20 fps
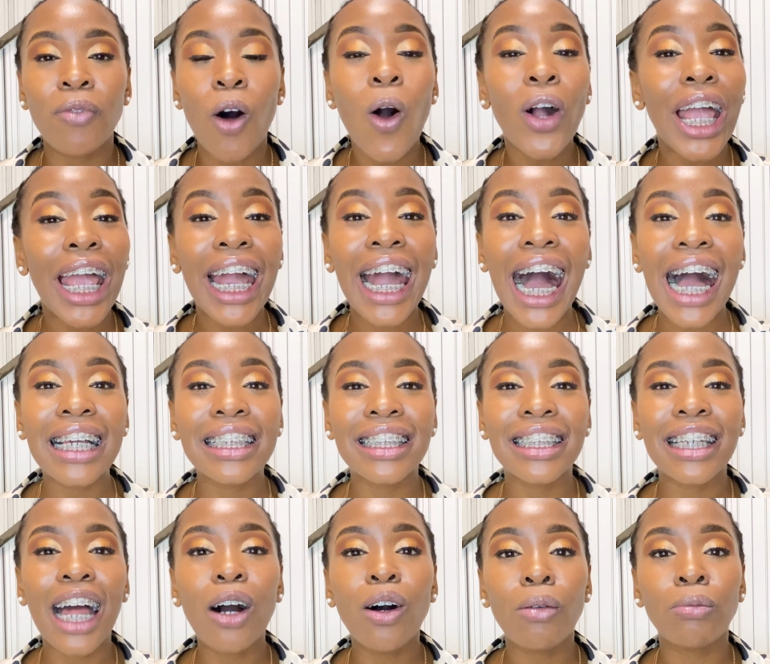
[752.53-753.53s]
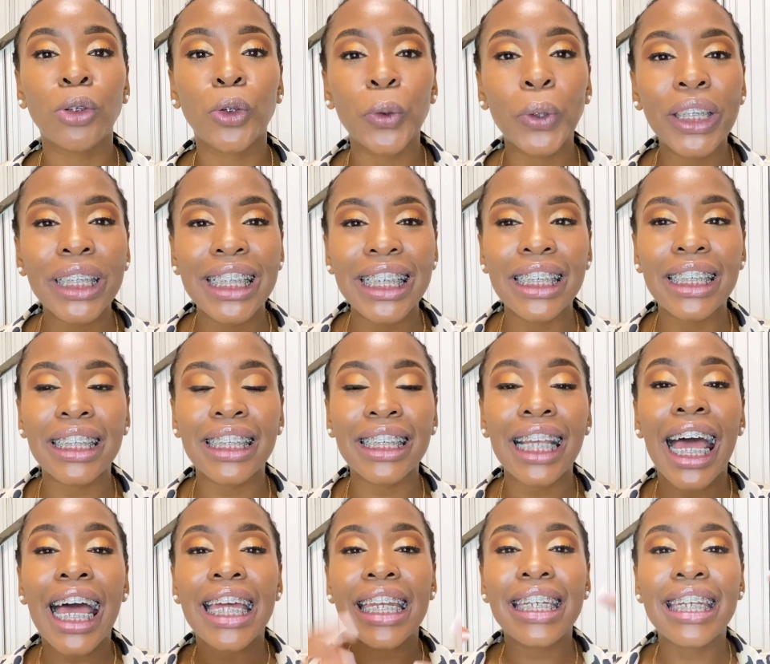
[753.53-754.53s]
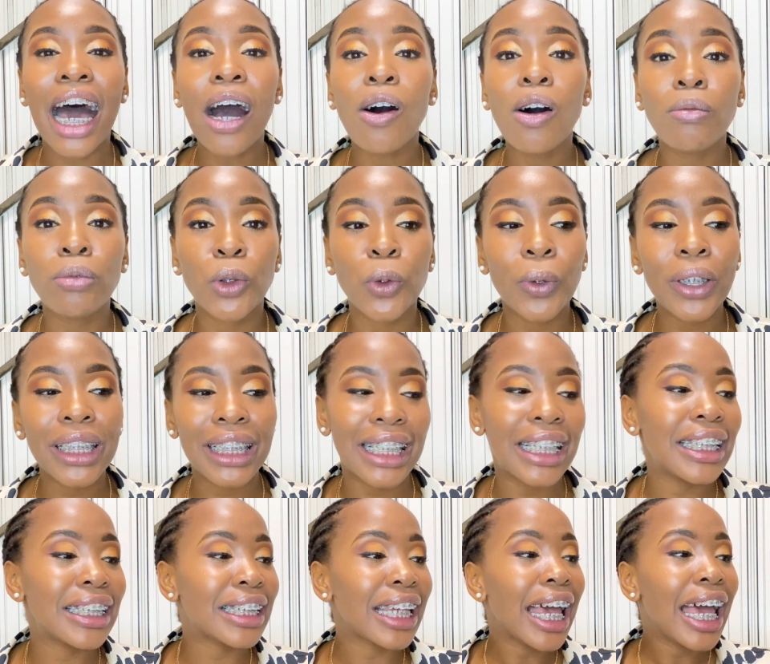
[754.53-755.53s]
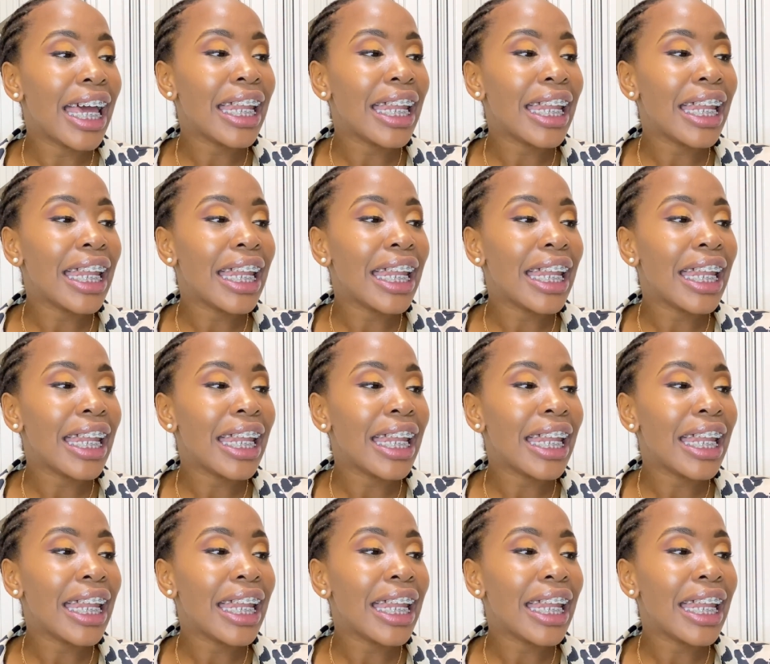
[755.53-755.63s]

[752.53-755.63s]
okay guys, now I'm doing this, now I'm doing this,